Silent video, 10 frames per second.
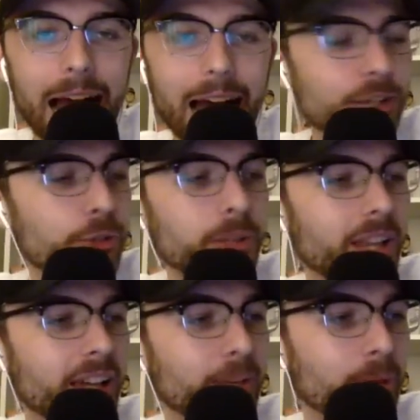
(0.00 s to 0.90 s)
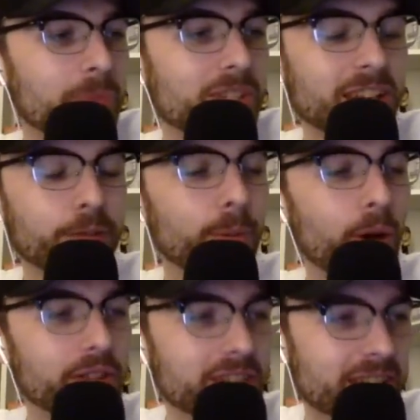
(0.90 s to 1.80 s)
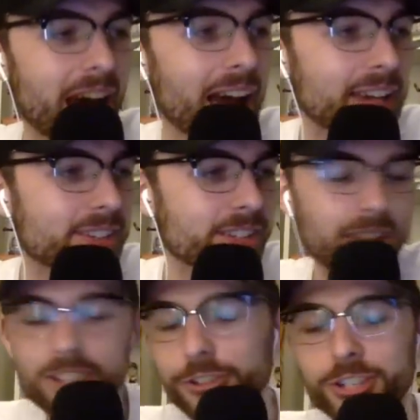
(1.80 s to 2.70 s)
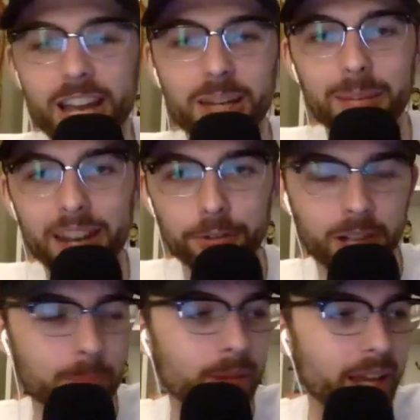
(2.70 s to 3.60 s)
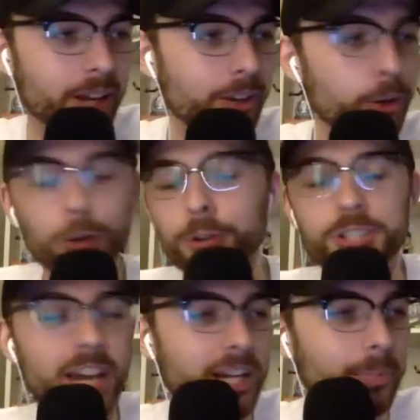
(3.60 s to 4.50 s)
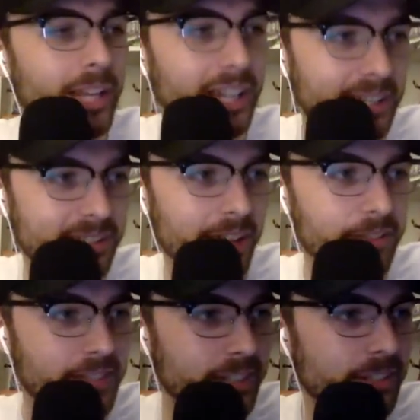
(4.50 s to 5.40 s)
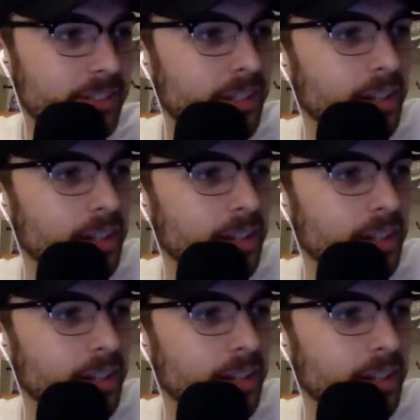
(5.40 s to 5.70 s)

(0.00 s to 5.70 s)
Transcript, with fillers: I just really liking what I'm seeing from all these guys. And Lester's not going to be an everyday player, and O'Hearn's not going to play against lefties.